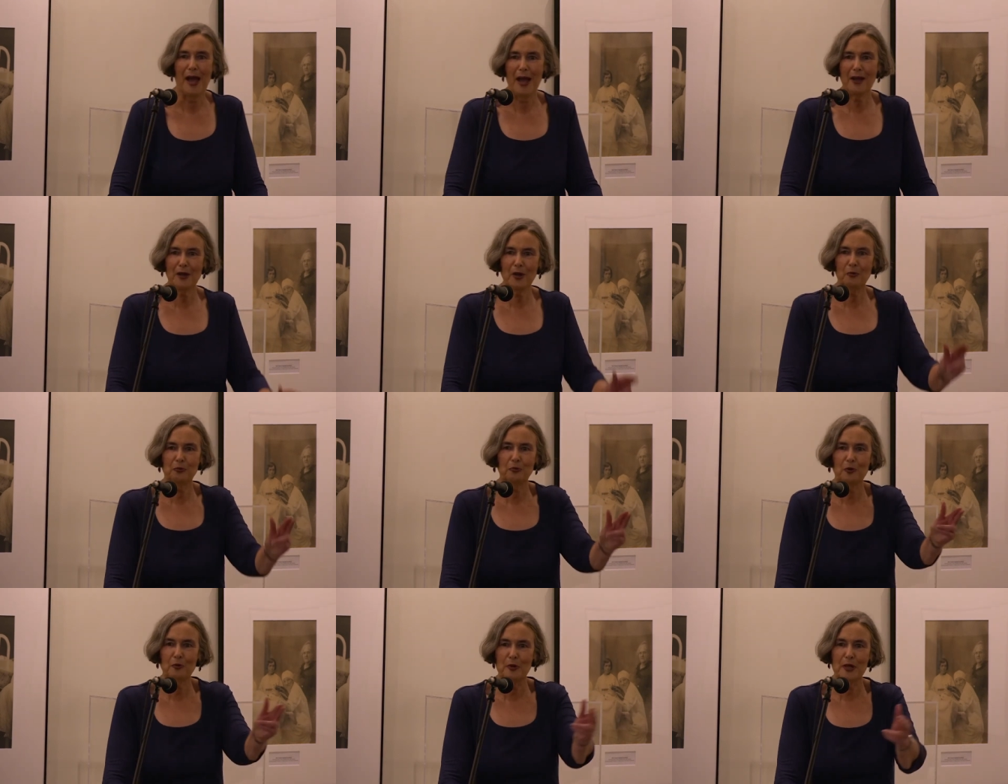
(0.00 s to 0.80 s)
I go
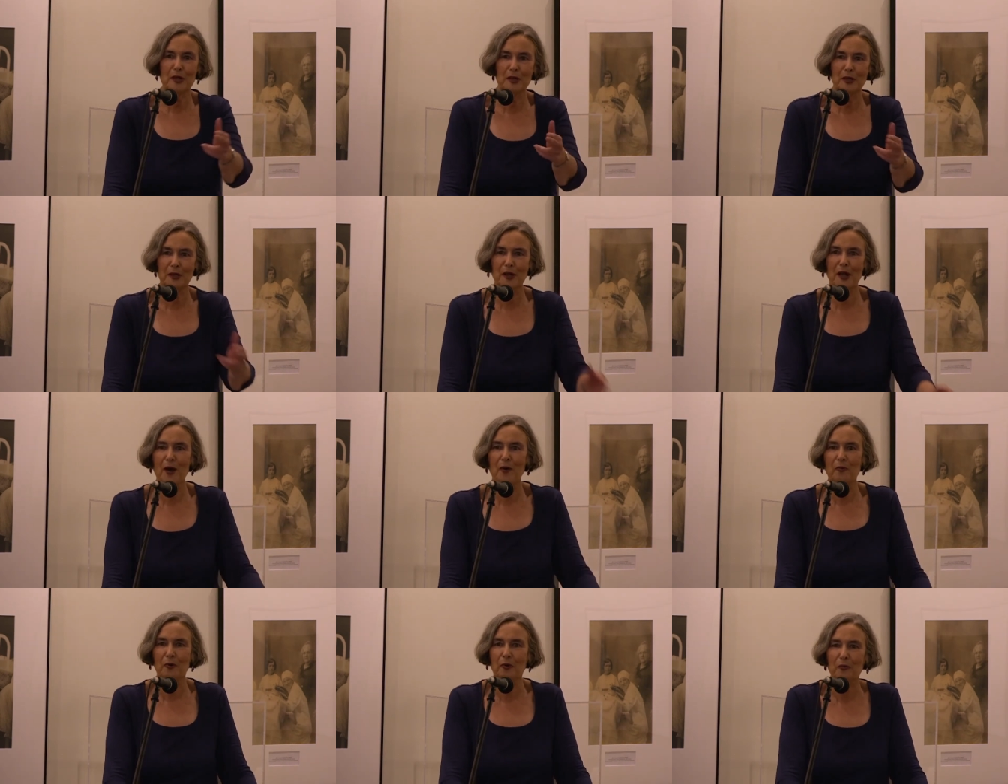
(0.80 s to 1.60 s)
through
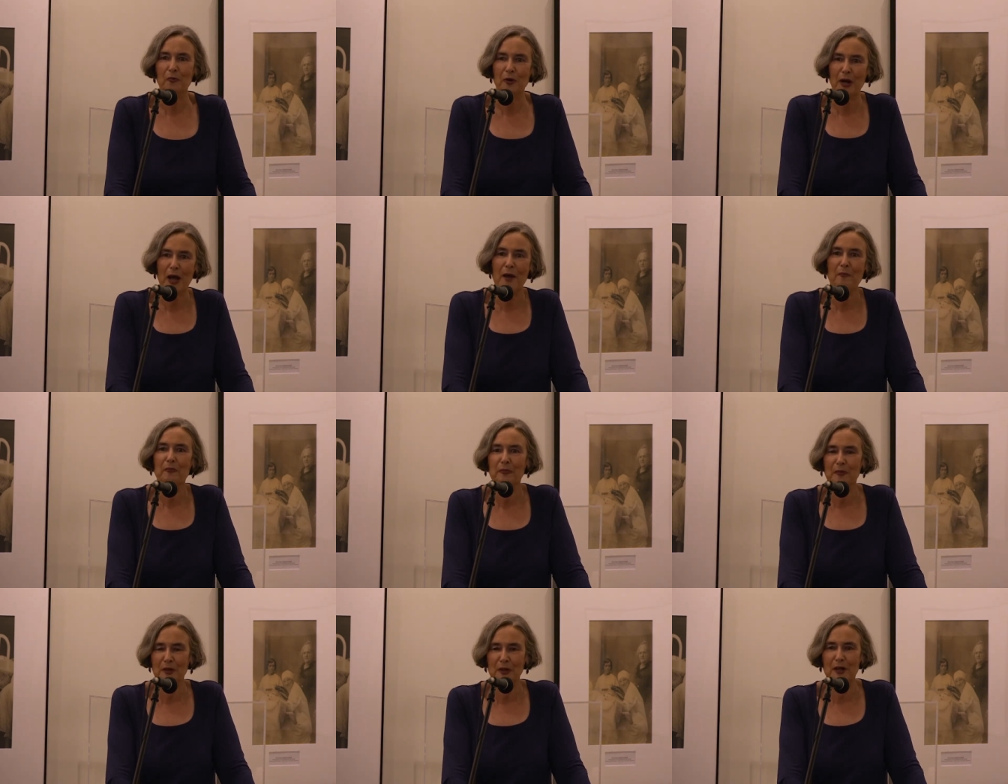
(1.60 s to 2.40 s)
Indianola when
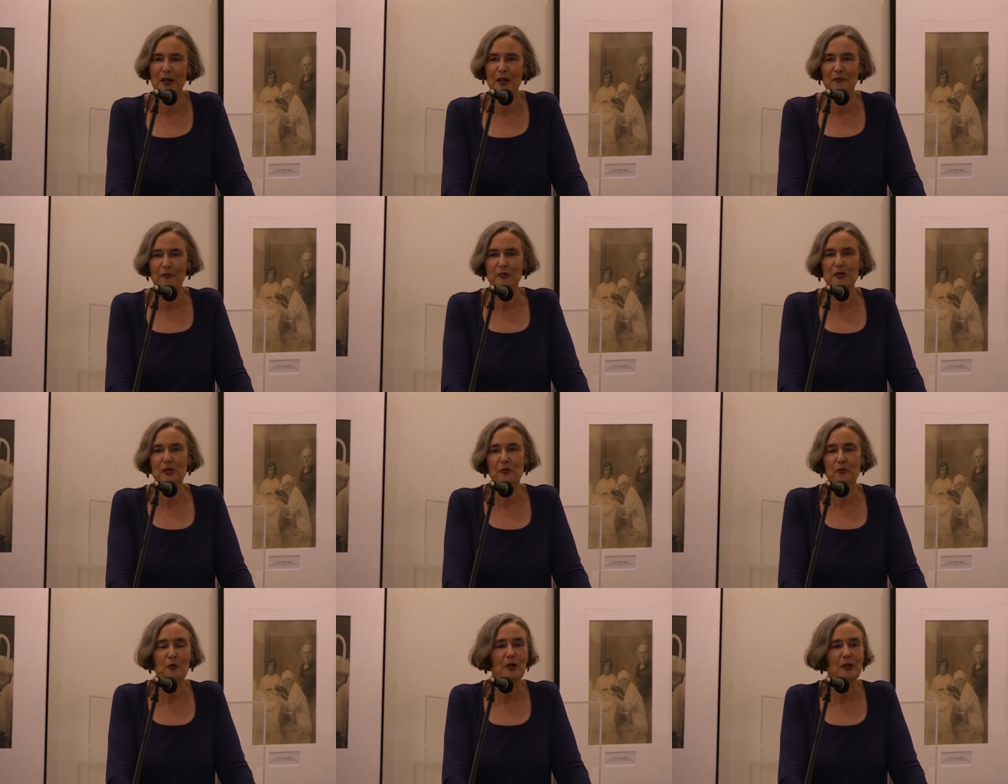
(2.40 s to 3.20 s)
I'm every 2